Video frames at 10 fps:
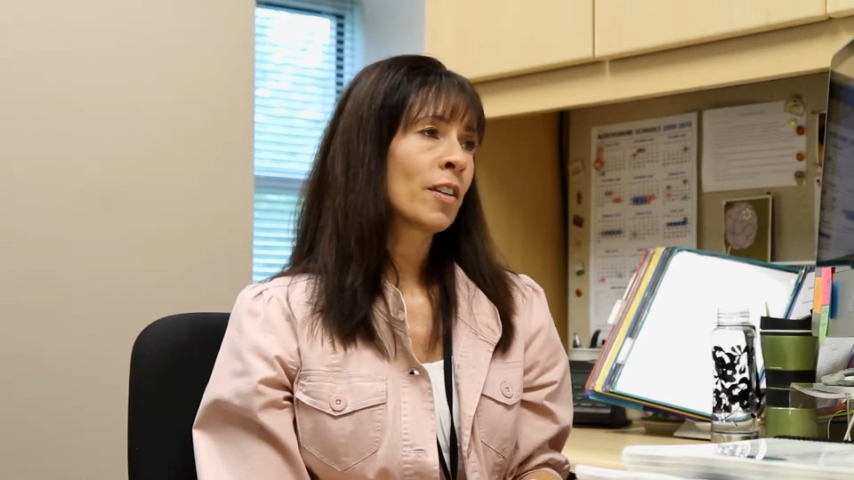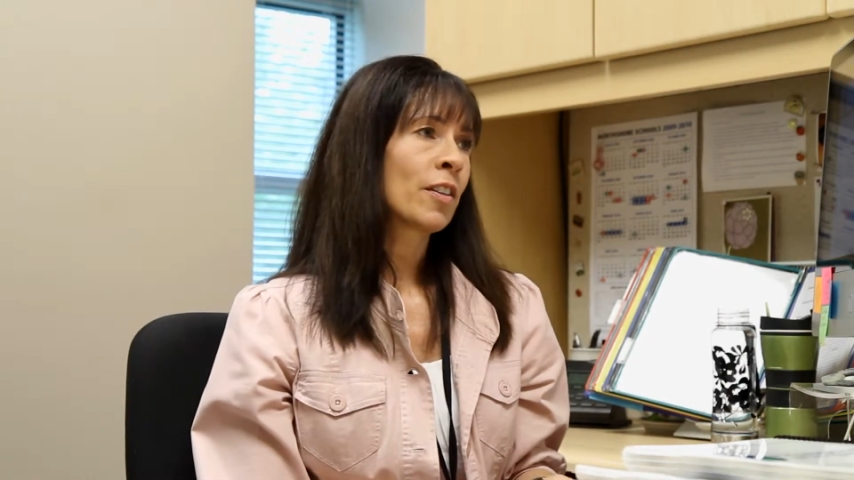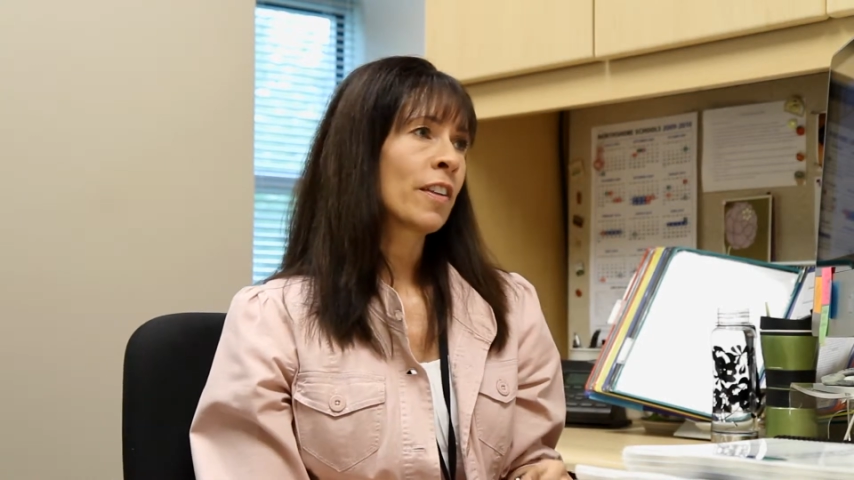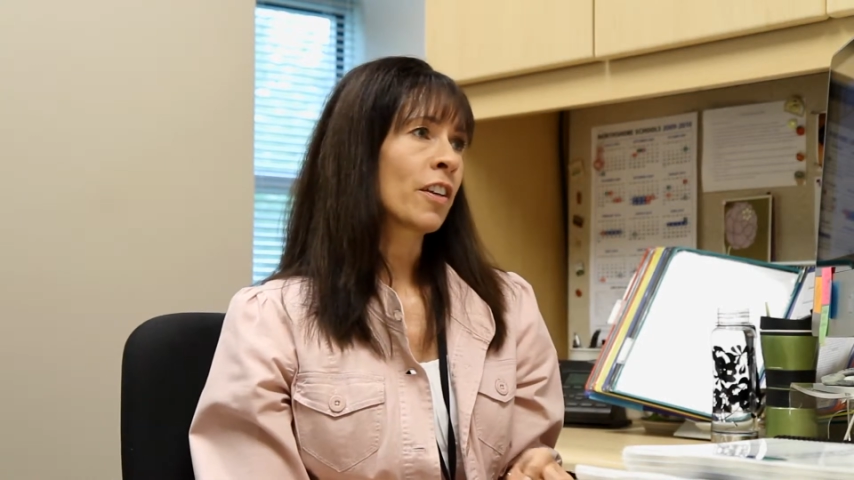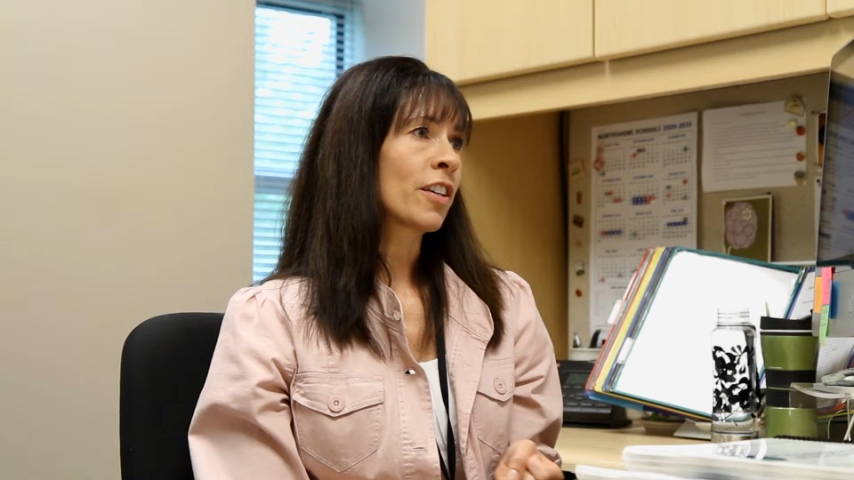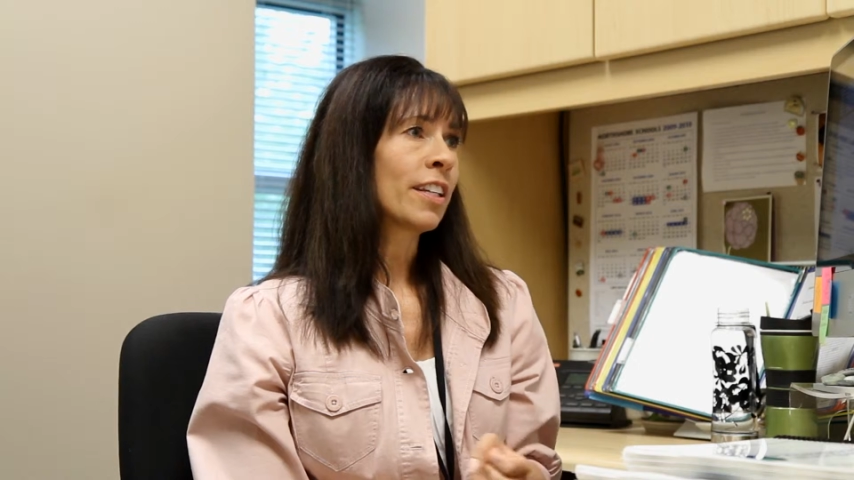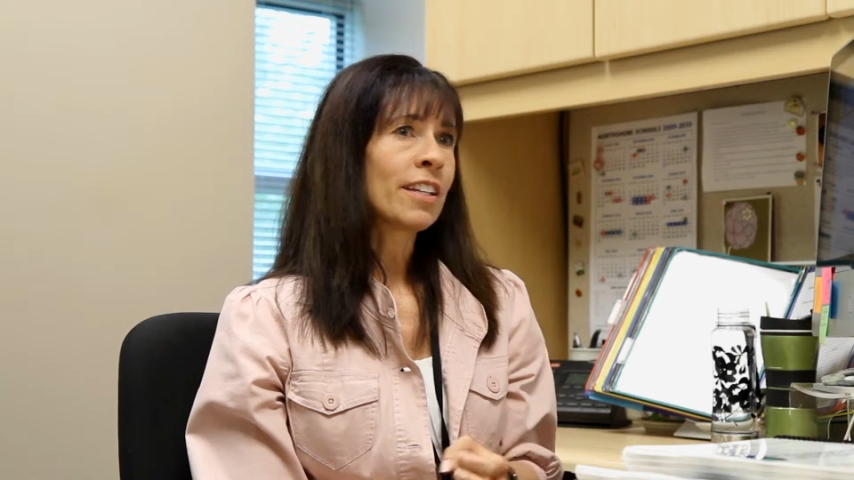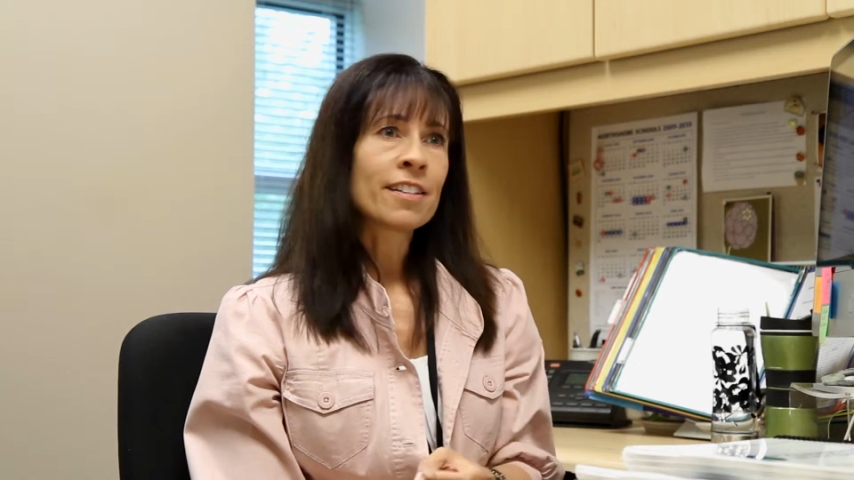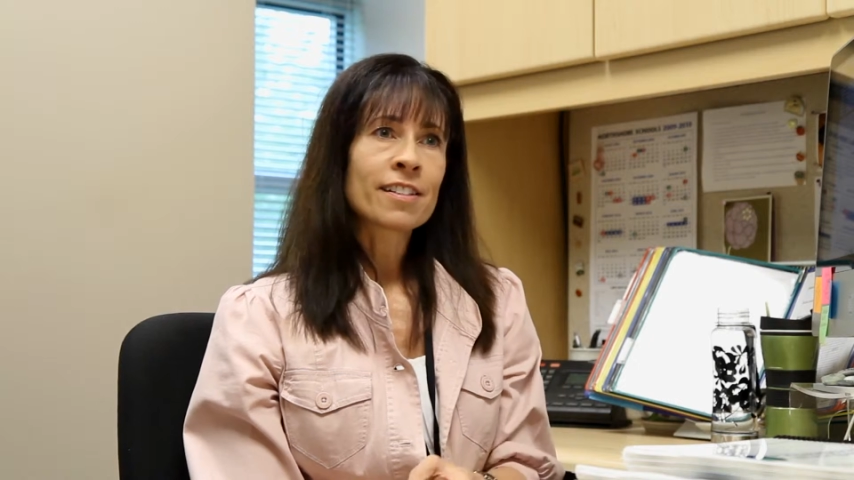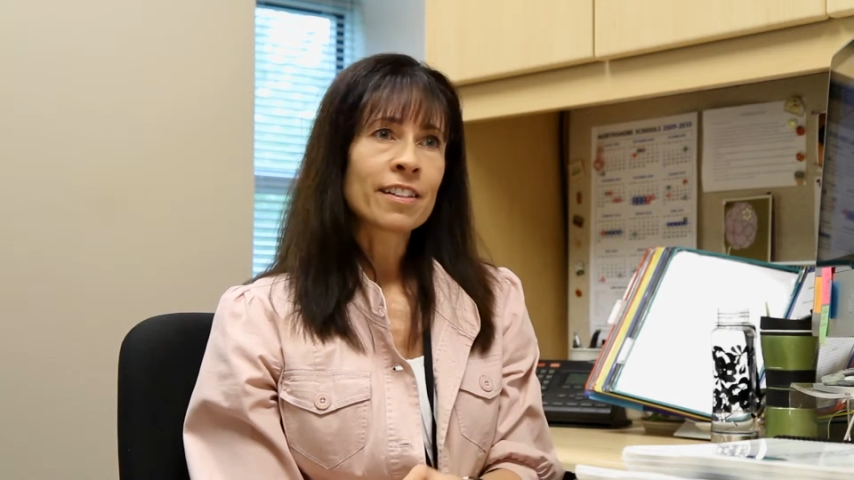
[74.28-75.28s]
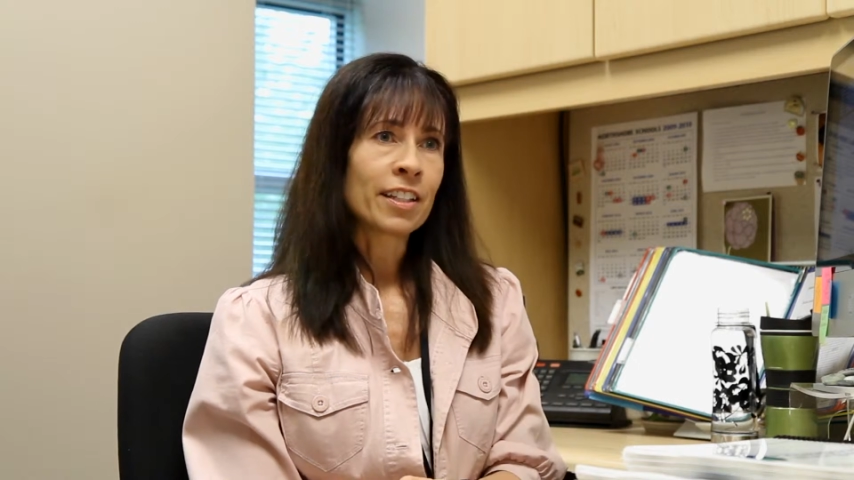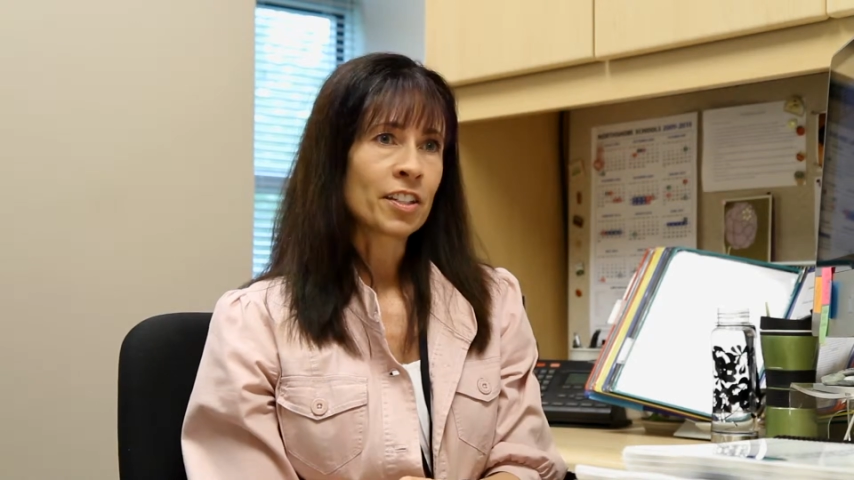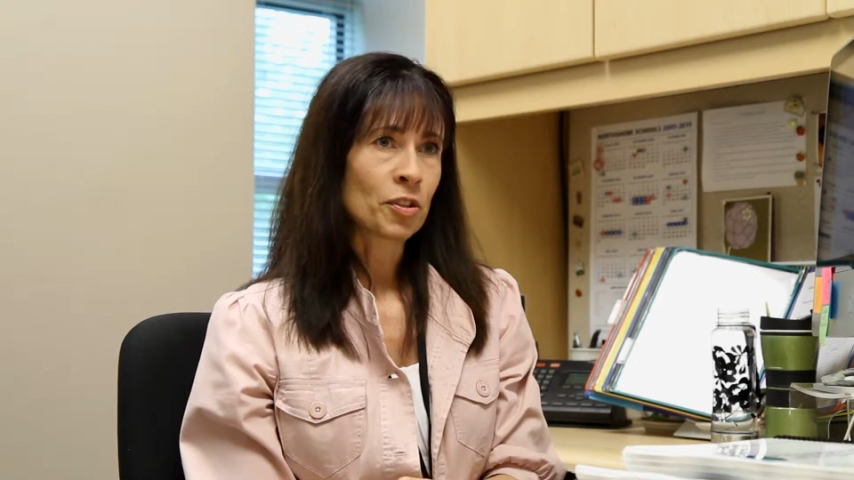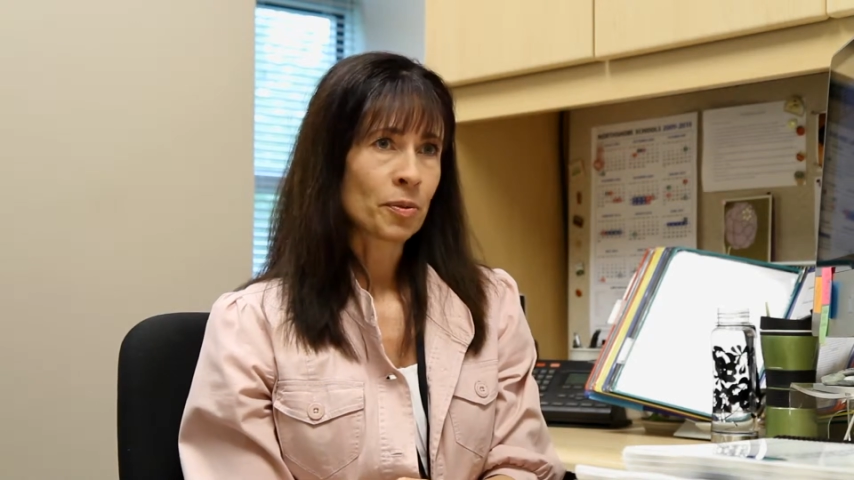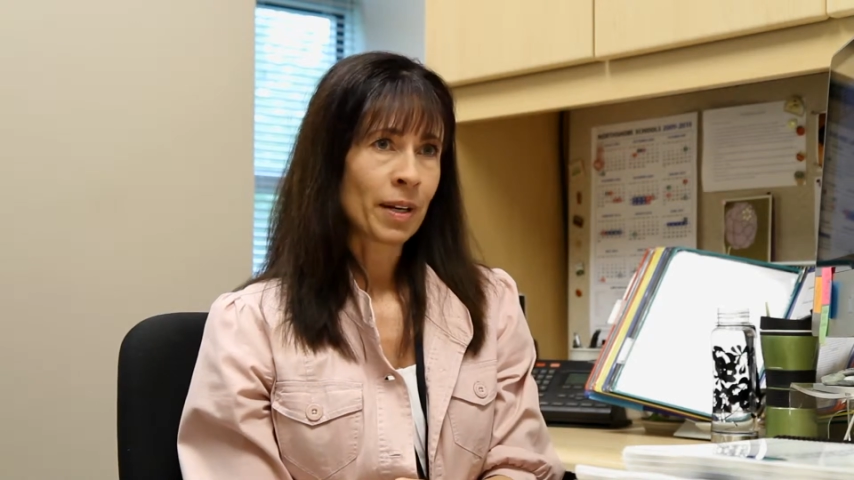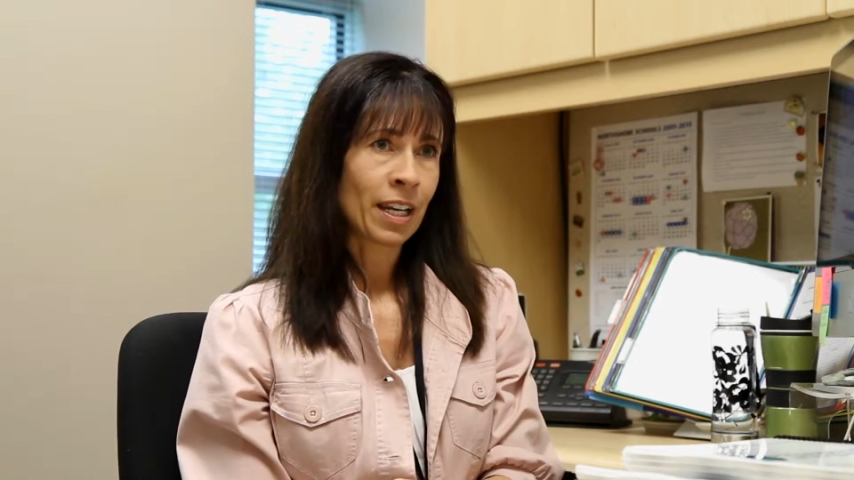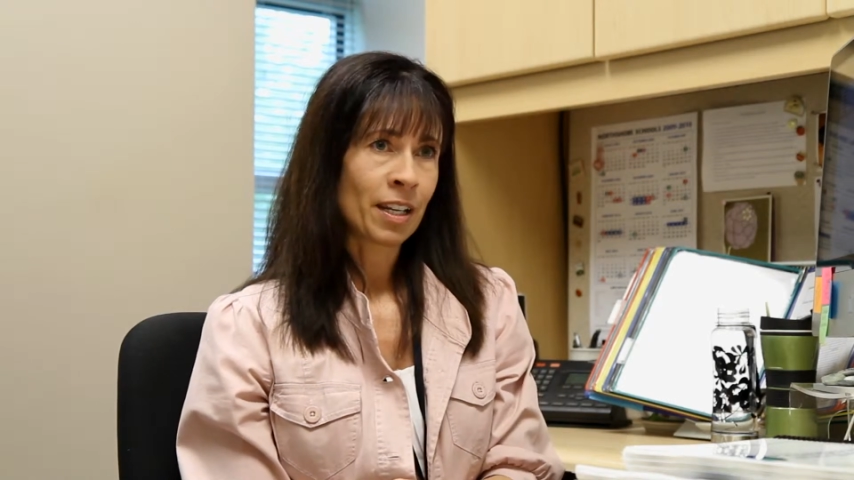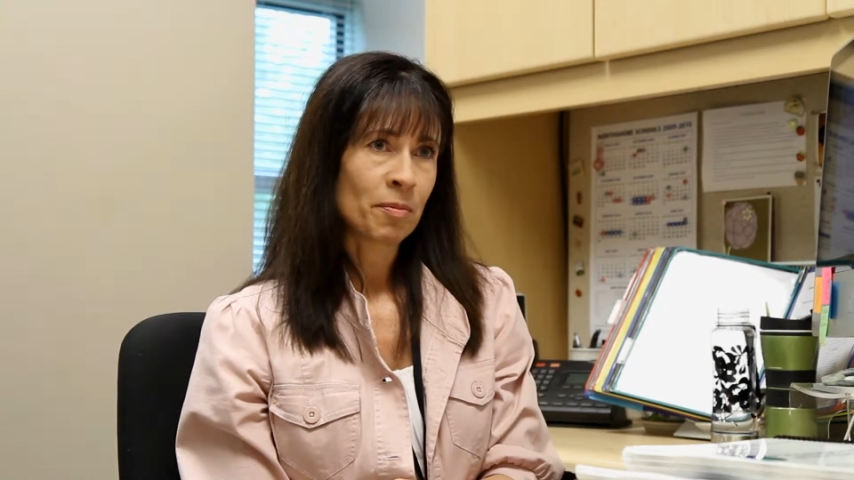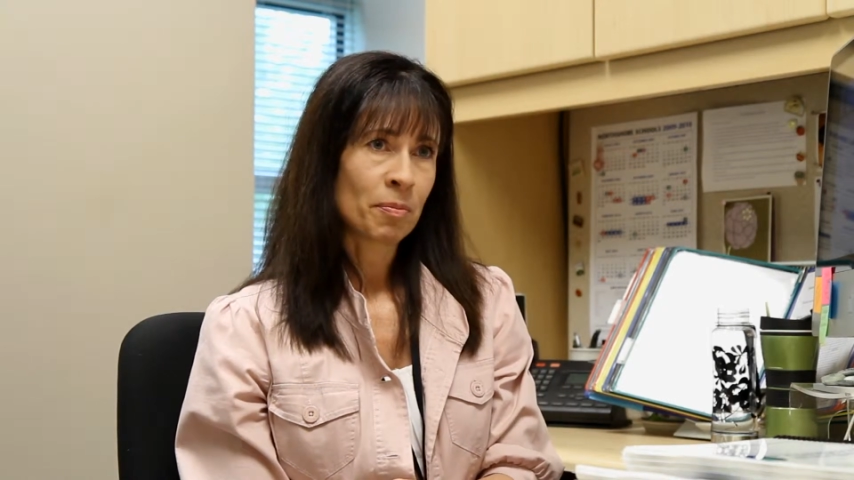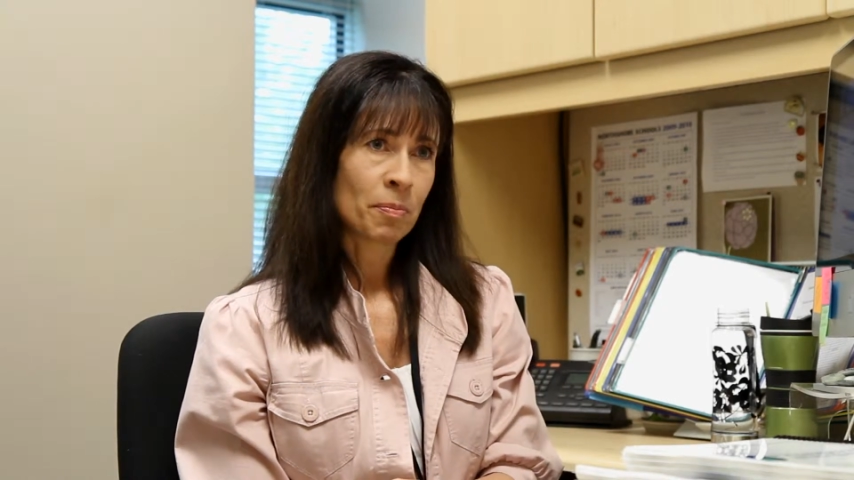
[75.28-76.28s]
they could easily
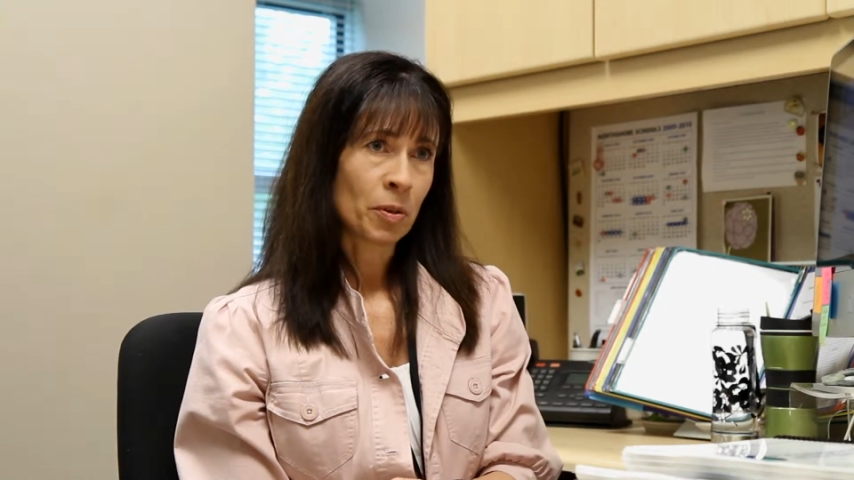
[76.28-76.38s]
train